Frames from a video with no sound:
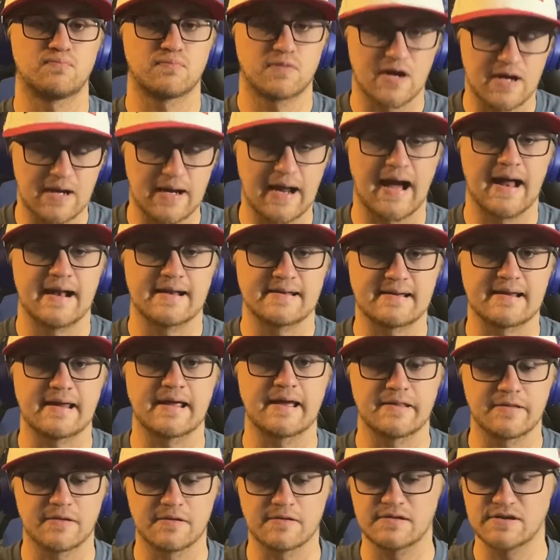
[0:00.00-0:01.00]
got it
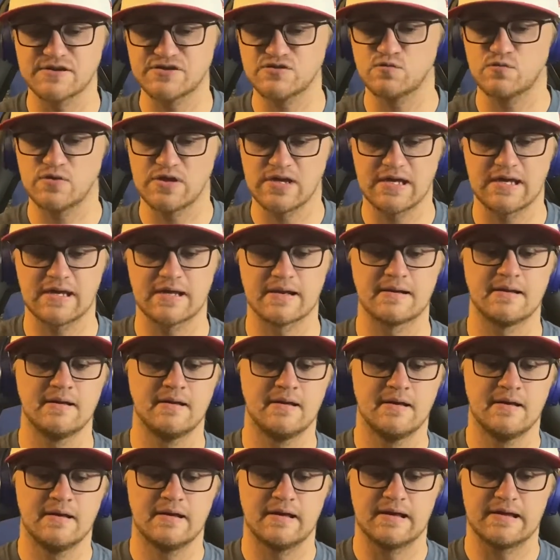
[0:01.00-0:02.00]
together this week and
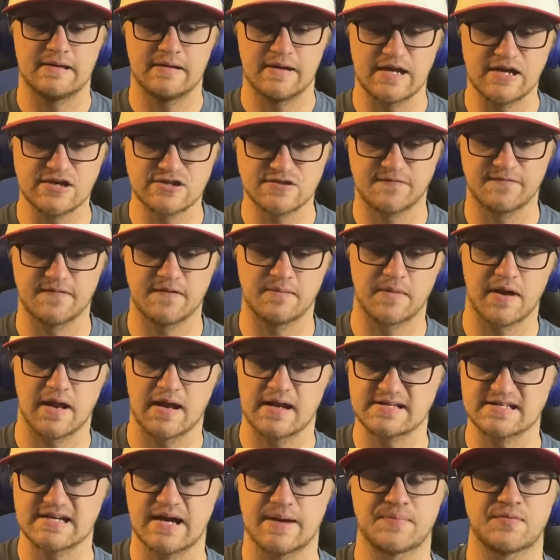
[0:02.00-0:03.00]
each of them
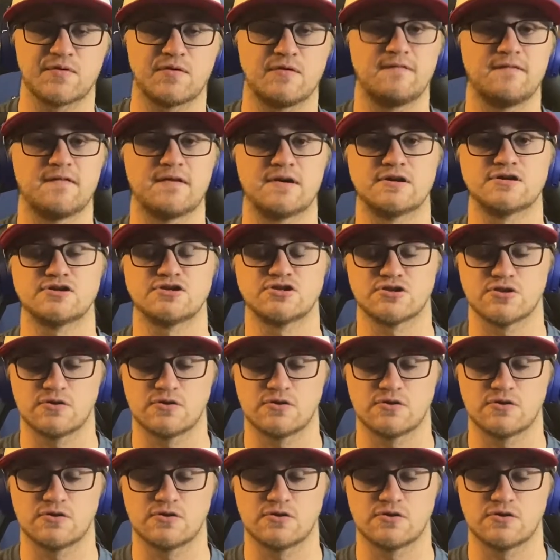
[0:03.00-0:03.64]
got a top 3 finish,